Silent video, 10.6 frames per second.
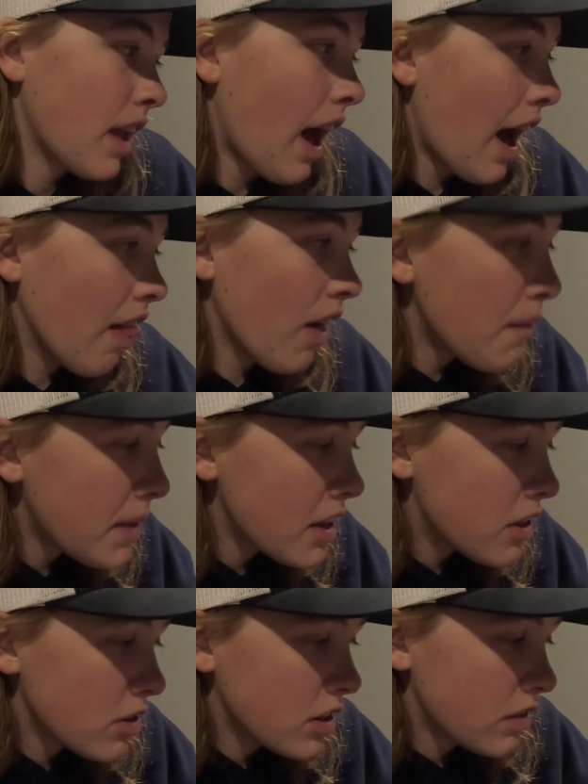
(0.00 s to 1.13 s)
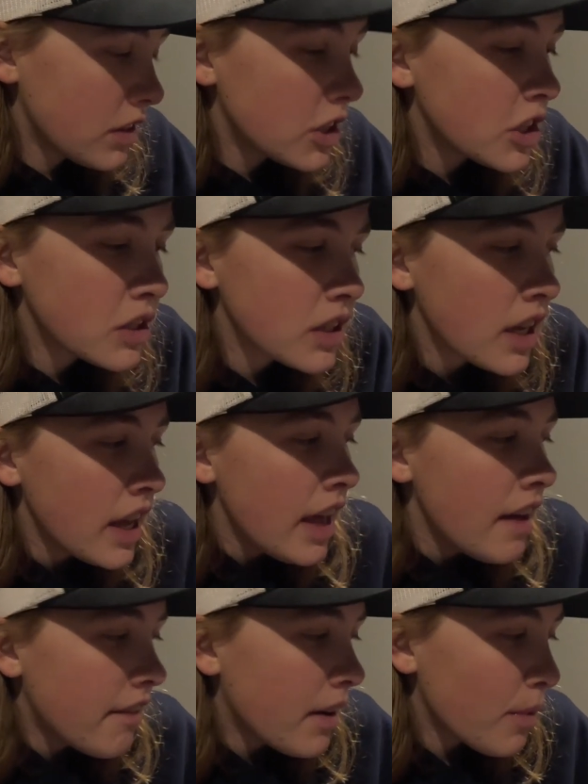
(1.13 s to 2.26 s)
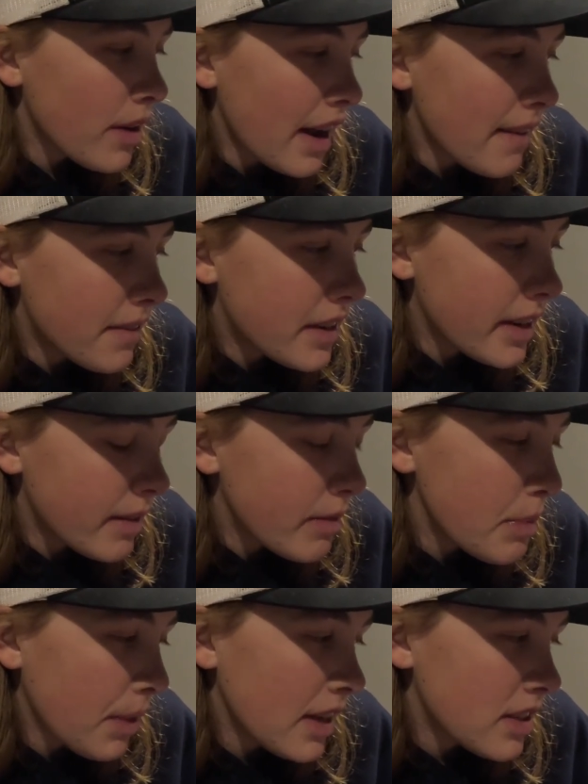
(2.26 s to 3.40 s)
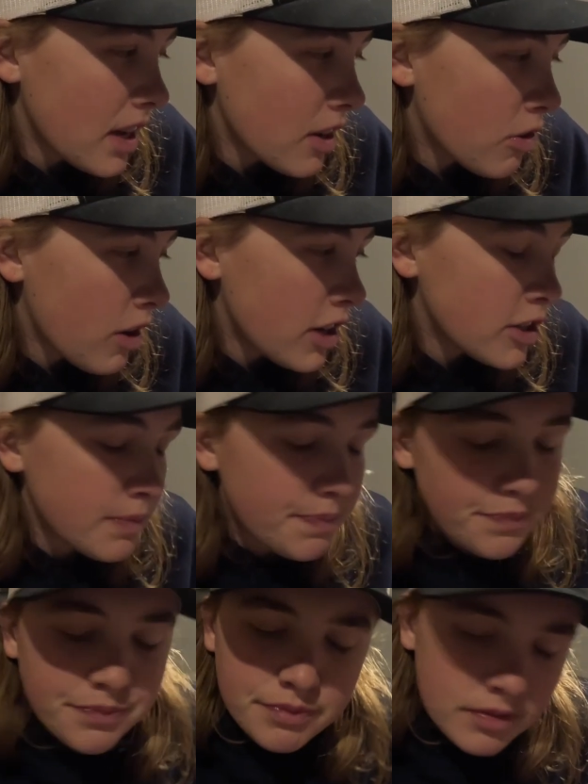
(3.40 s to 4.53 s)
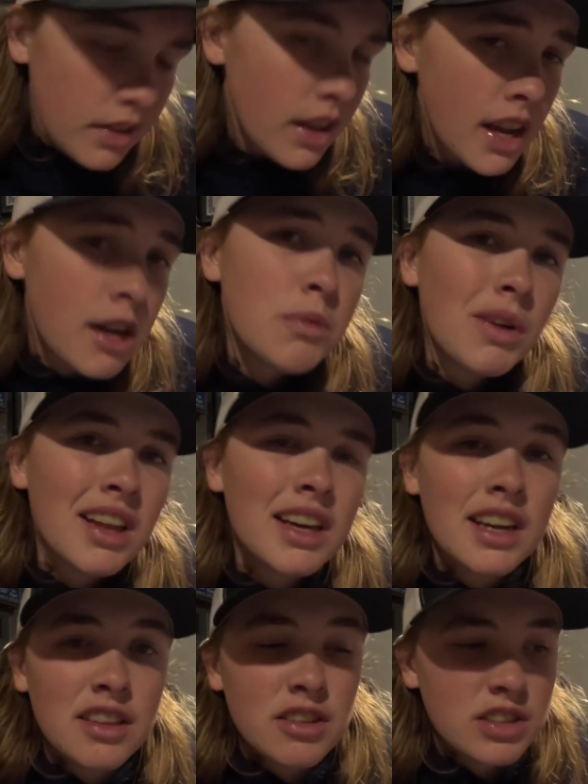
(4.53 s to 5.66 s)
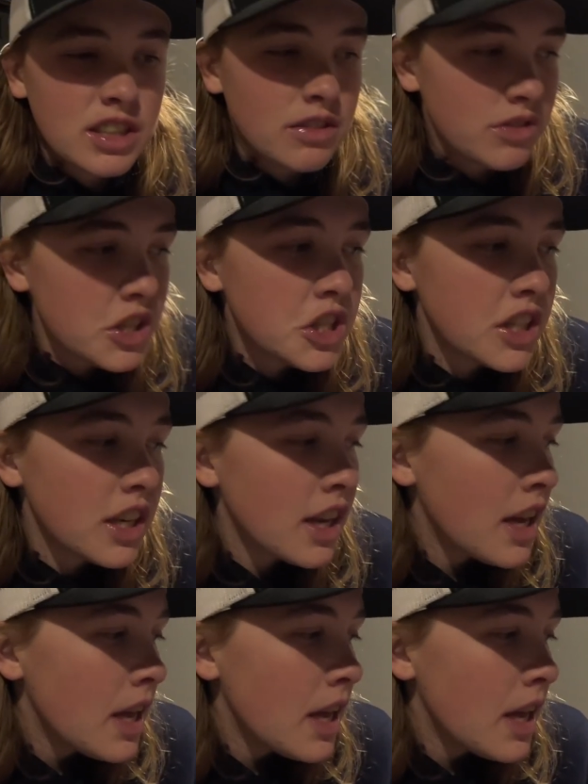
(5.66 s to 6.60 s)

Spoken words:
I love my 13 fishing. If I were to have to replace that Crush, I would probably get a 13 fishing.